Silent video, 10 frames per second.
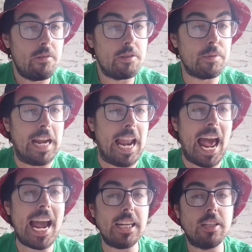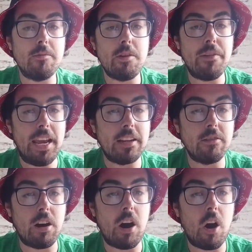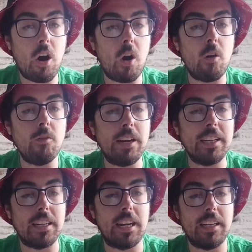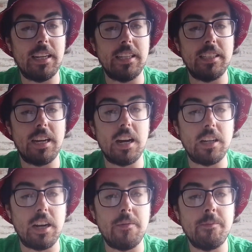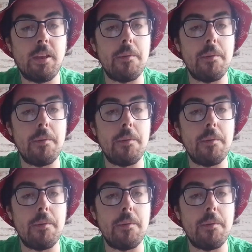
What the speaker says: Spun an action movie into a whole intergalactic saga.